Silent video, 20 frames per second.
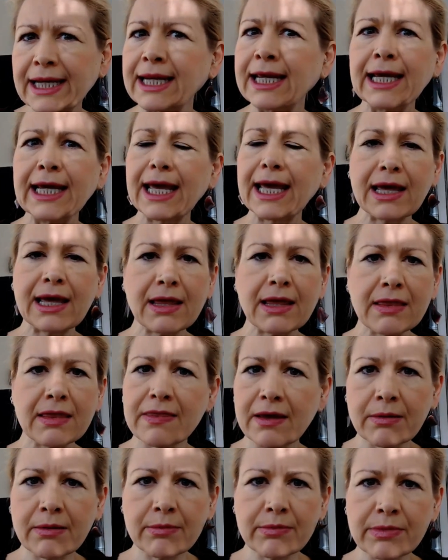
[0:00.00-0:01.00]
in them
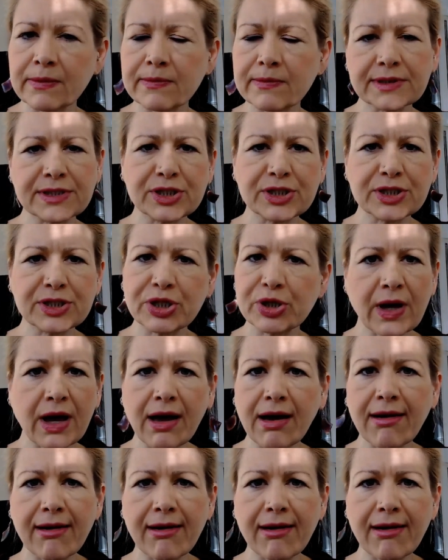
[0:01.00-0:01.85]
that was too high.